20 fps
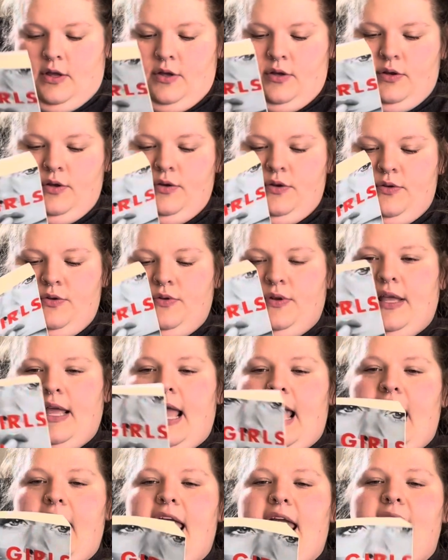
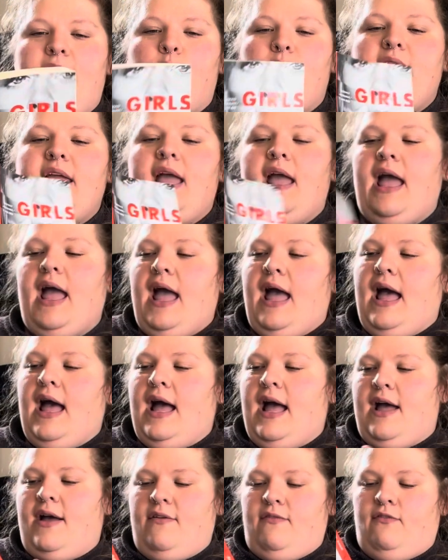Okay, we
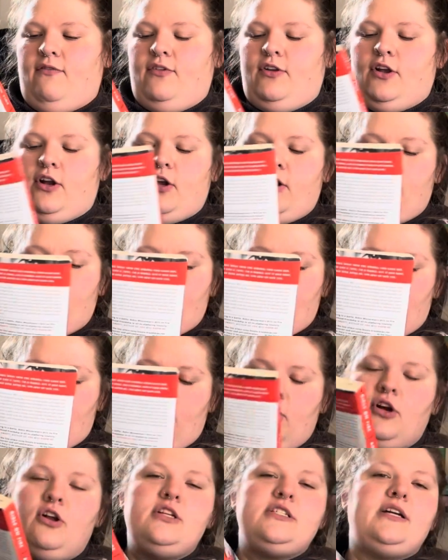have
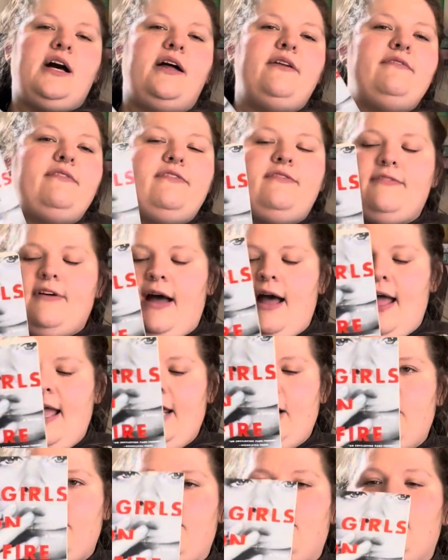Girls on
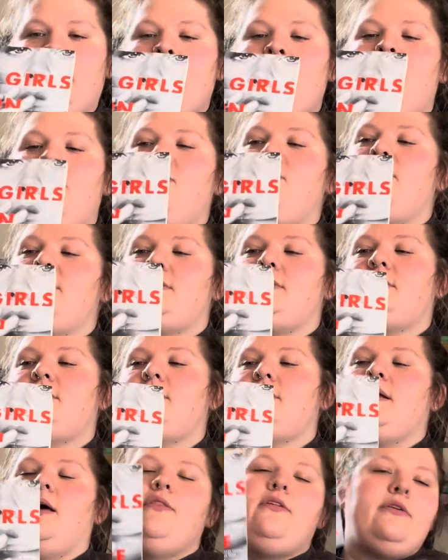Fire. This is
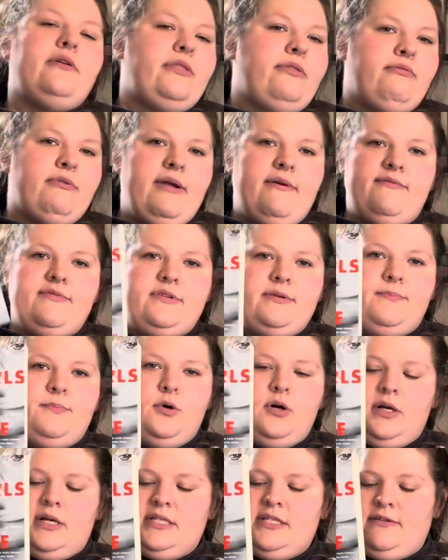another Thrift
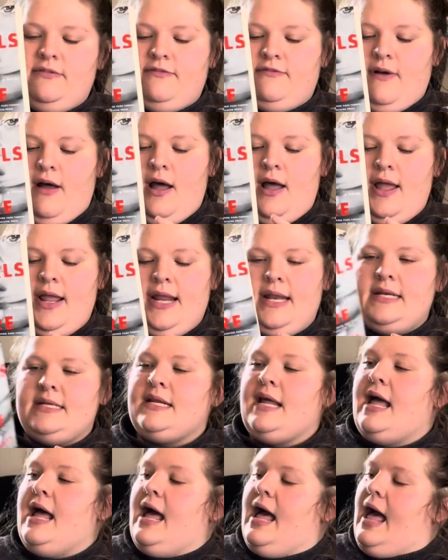Books find.
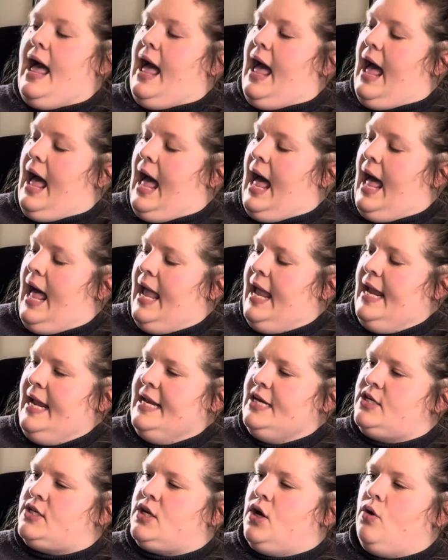
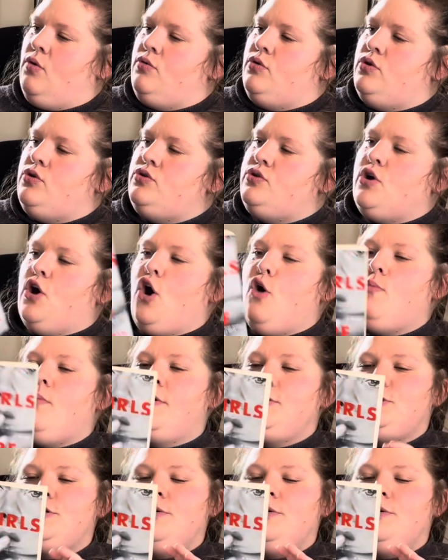I don't know much